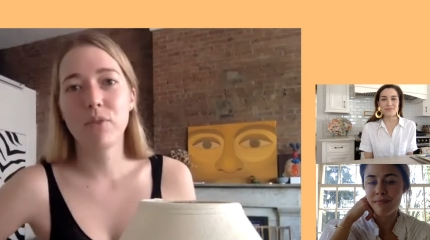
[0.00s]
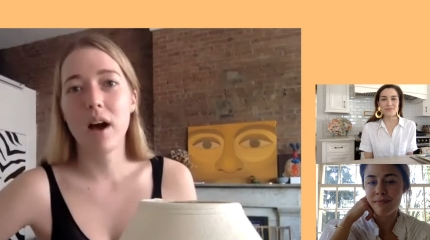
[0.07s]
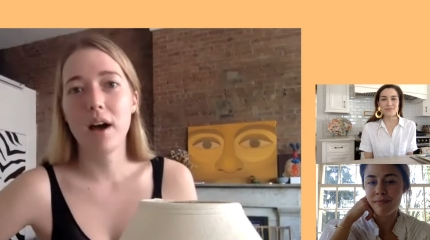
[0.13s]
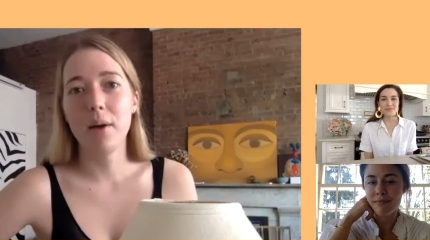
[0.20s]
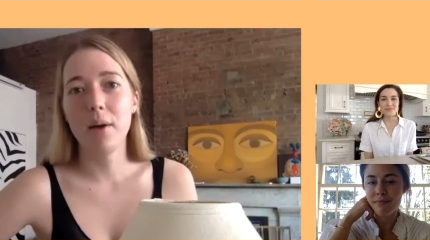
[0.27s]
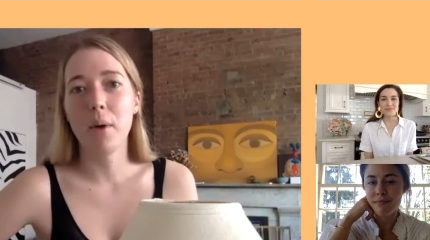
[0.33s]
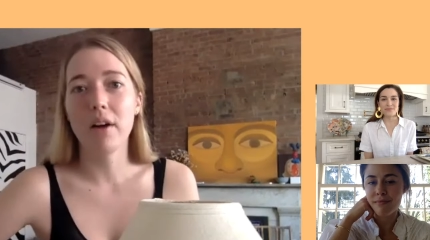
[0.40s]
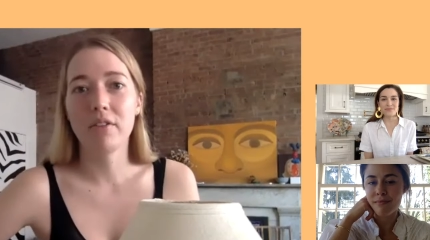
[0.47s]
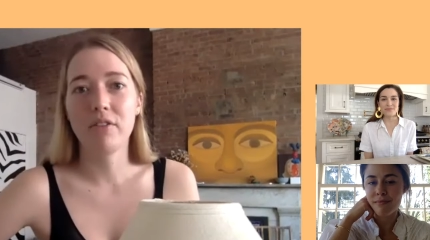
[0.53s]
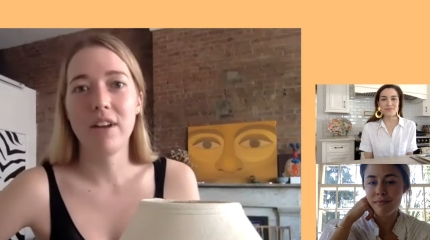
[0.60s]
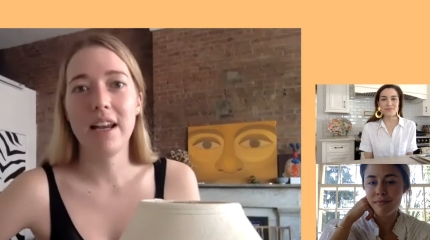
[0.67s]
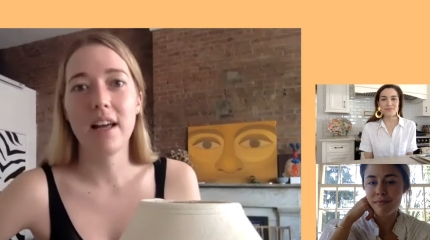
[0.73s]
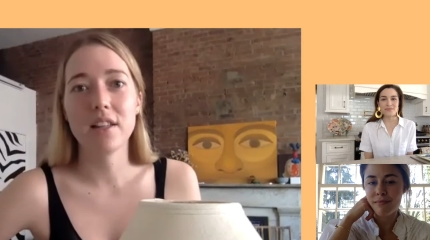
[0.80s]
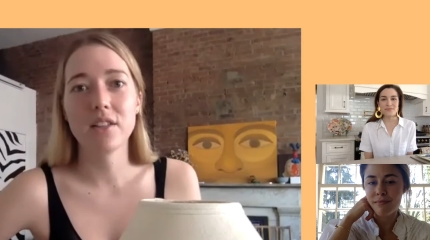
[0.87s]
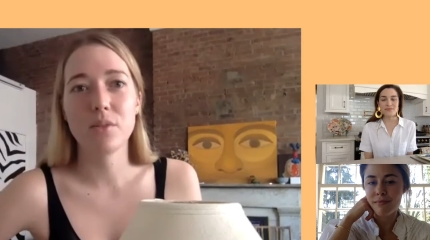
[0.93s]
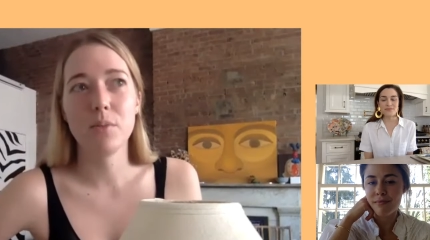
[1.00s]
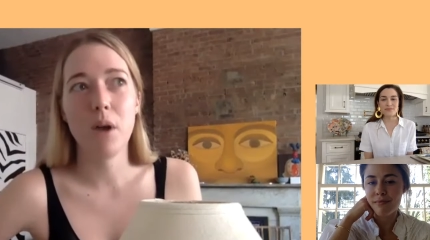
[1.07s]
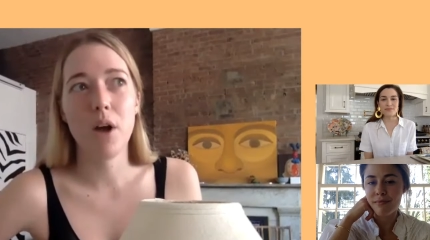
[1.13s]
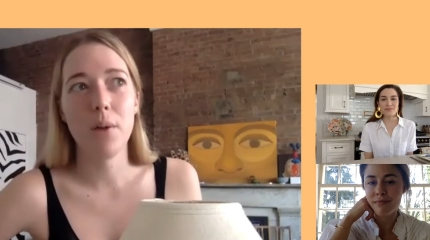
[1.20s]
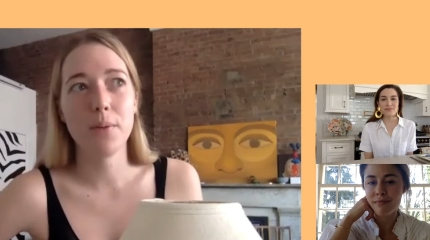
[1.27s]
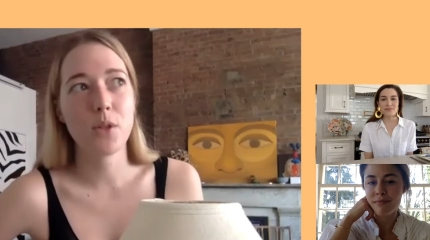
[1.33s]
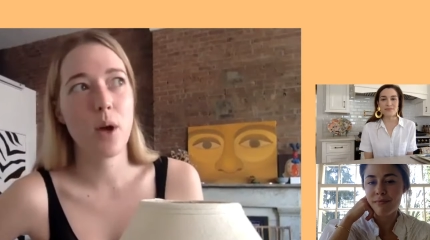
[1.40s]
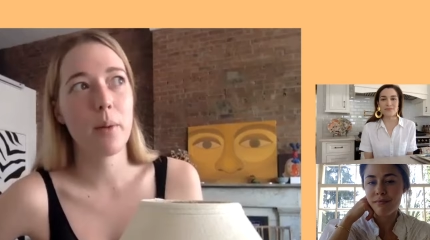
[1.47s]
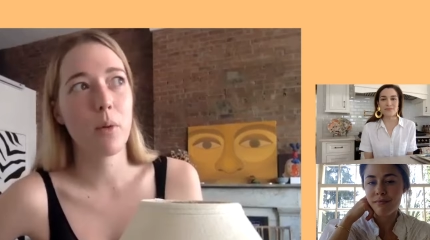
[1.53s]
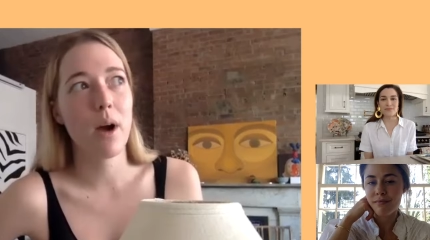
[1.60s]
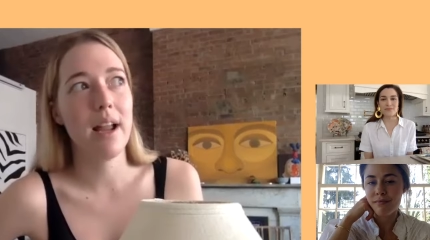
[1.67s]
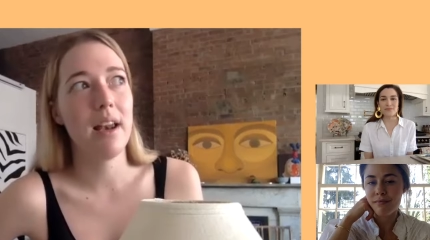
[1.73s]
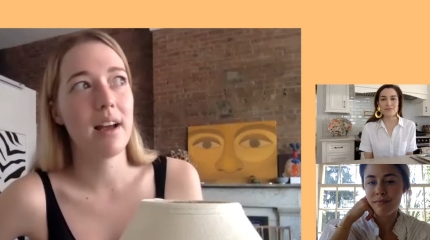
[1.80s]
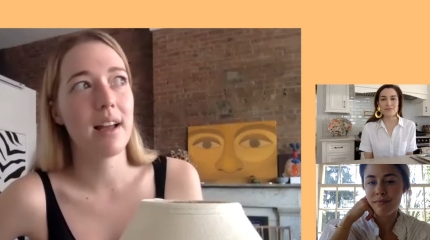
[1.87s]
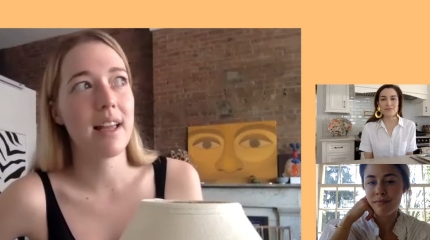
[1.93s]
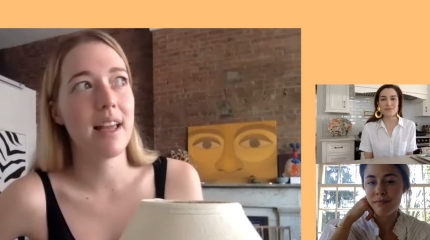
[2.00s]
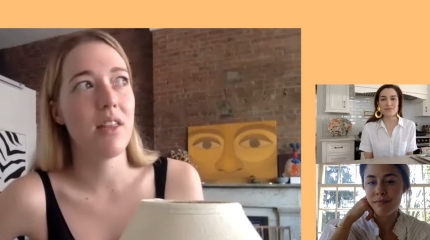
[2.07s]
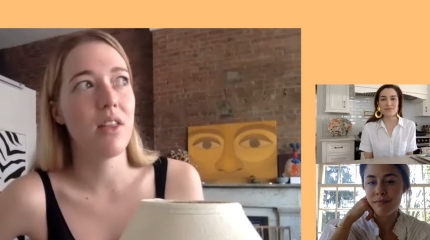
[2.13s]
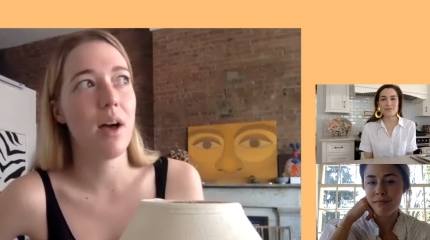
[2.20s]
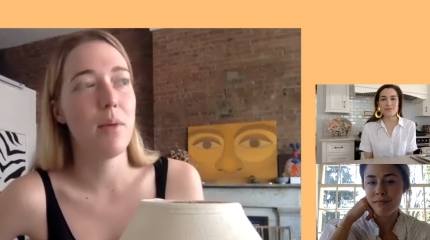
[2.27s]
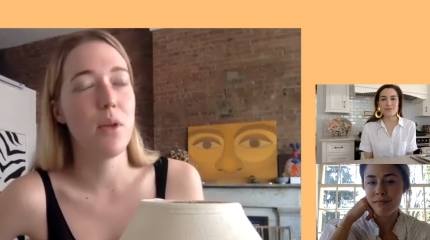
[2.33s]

Speaker 1: I, work freelance from home, so I'm quite lucky that